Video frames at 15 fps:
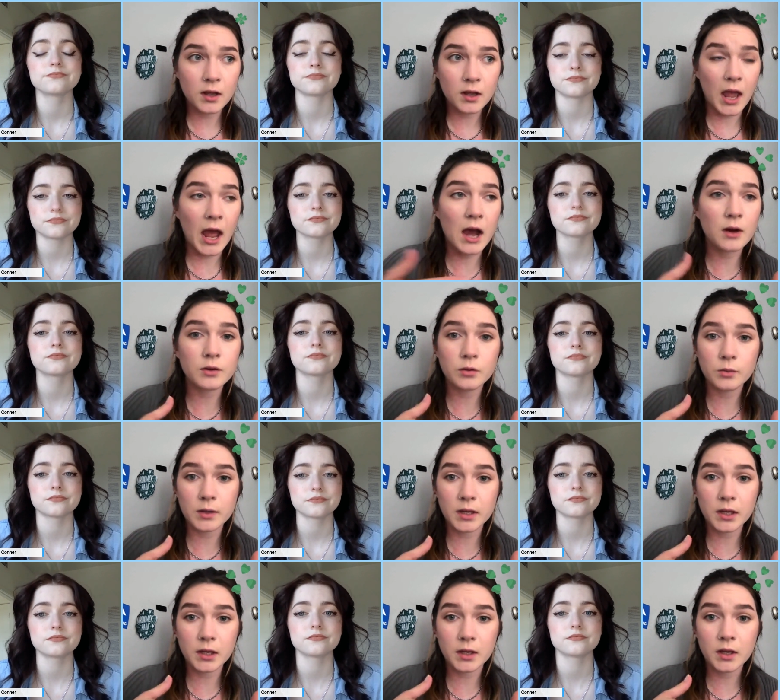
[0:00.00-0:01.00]
Speaker 1: How do
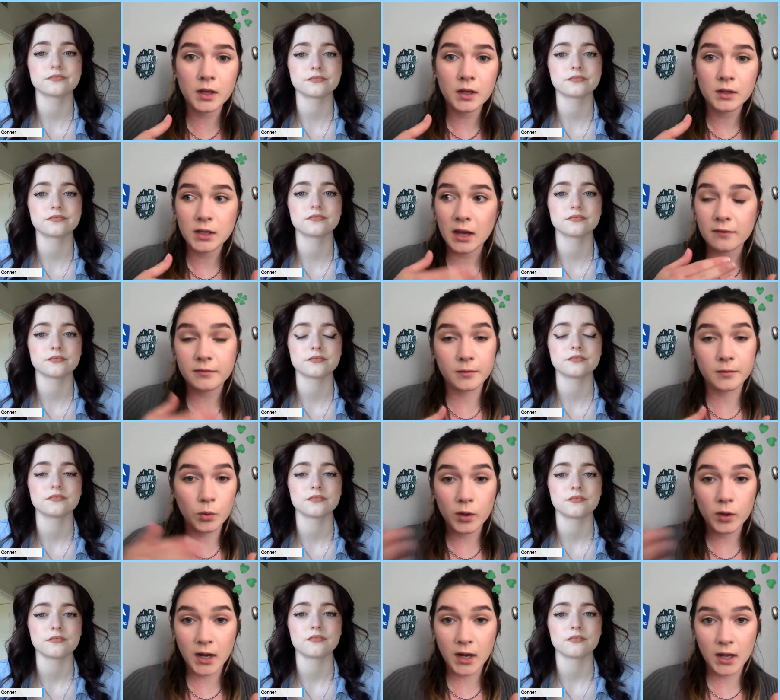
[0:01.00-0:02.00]
we get from
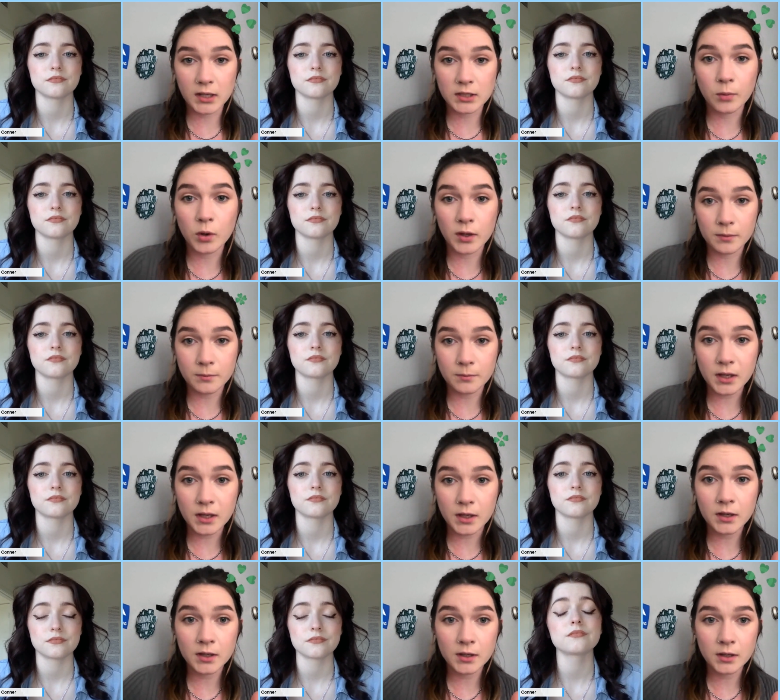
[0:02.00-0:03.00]
point A to point
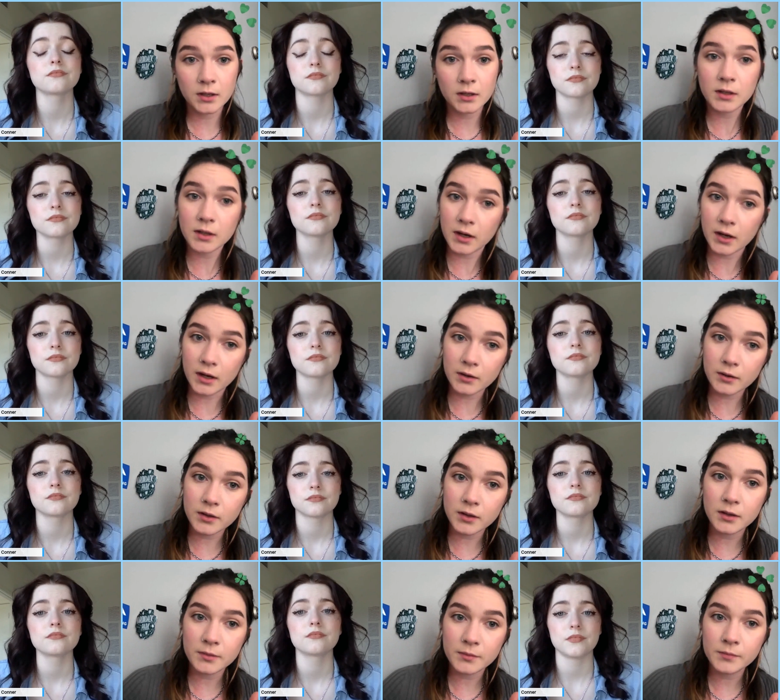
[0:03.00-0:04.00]
B? You know?
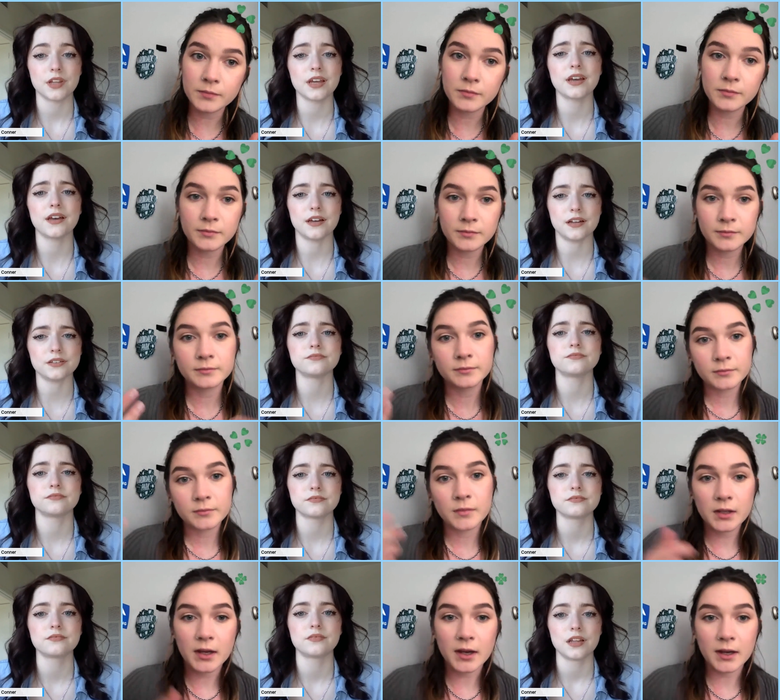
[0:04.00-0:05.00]
Yeah.
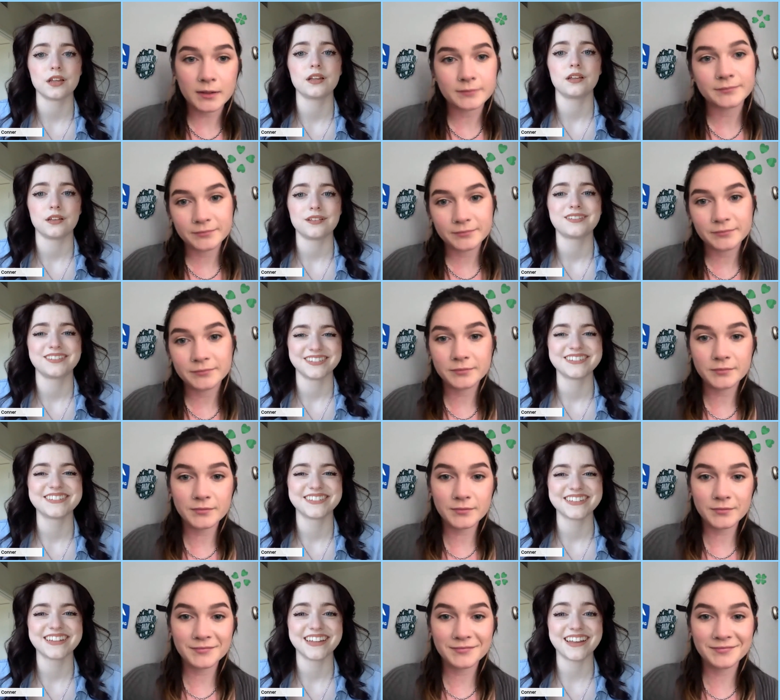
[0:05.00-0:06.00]
Yeah.
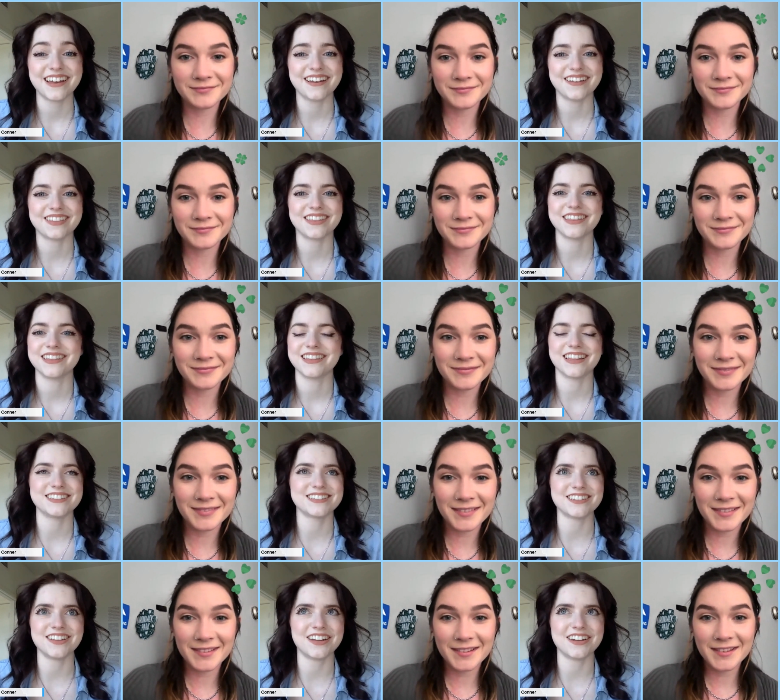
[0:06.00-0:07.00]
Speaker 2: Yeah. That's
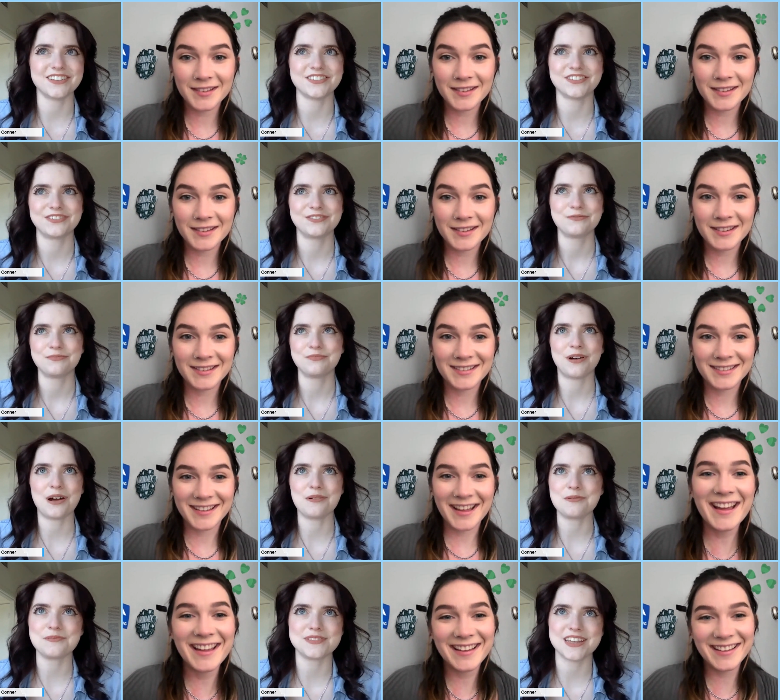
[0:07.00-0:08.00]
a lot of
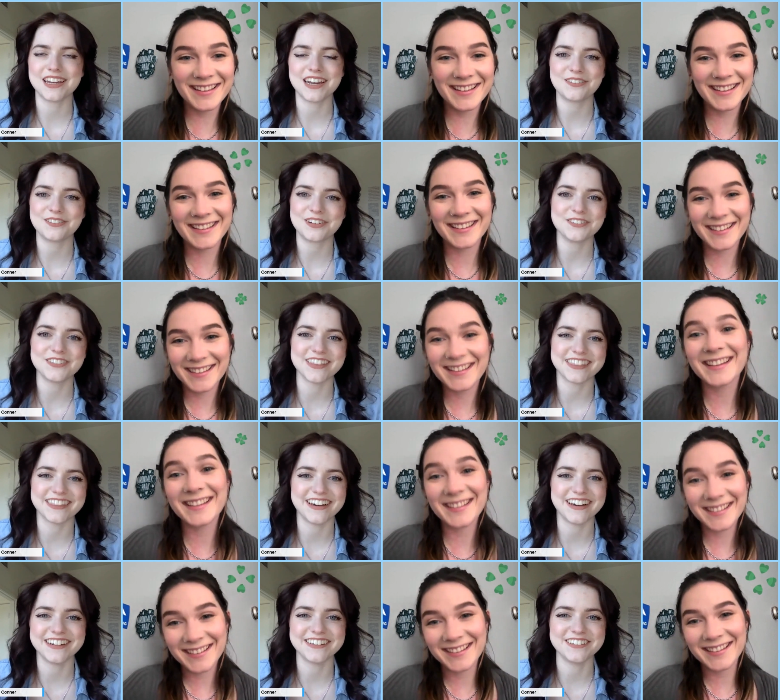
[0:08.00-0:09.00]
problems I never even
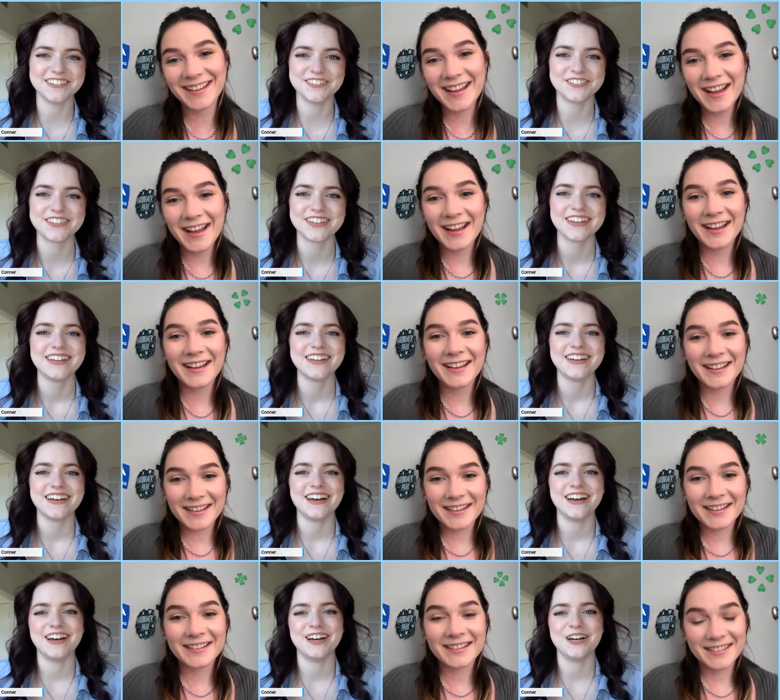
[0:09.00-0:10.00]
thought of.
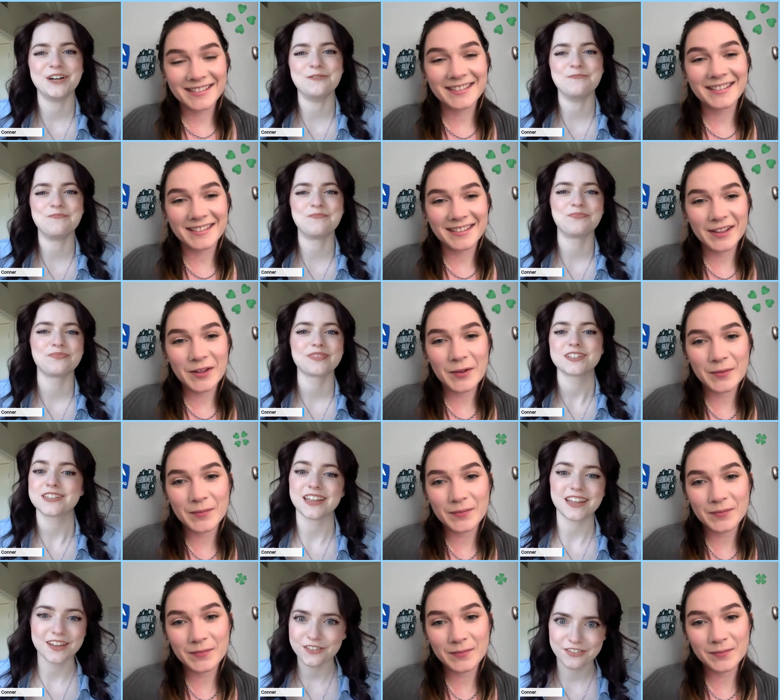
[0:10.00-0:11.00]
Um,
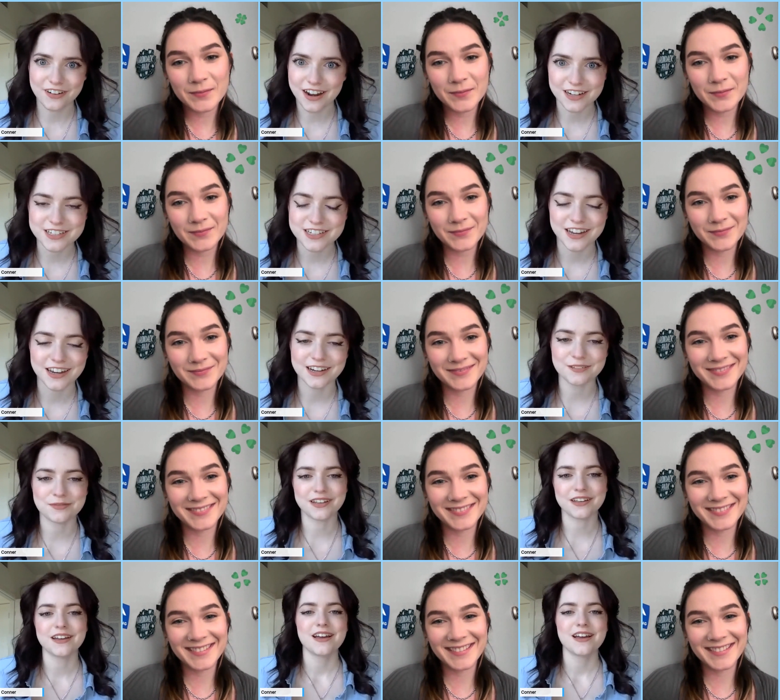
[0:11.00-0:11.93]
thank you for educating me.